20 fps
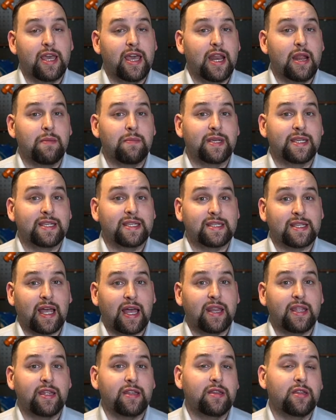And I'm
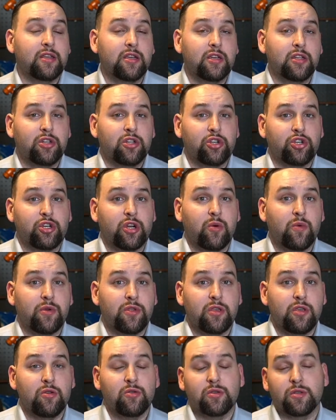excited to share with
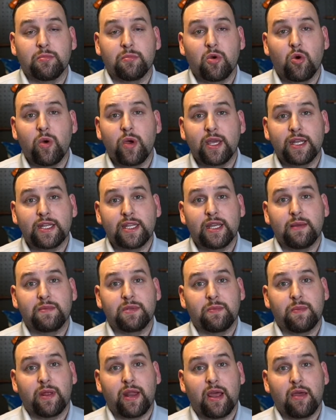you some quick tips
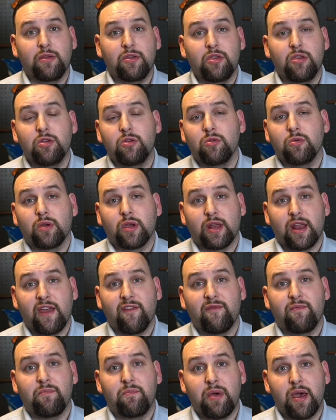about how you can have
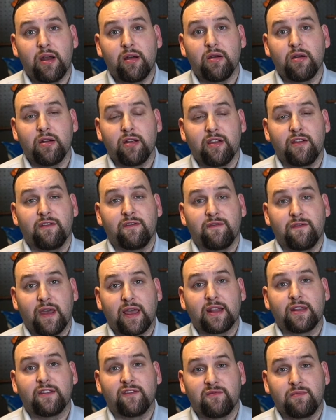better,
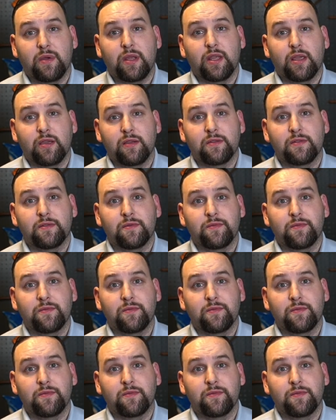effective meetings.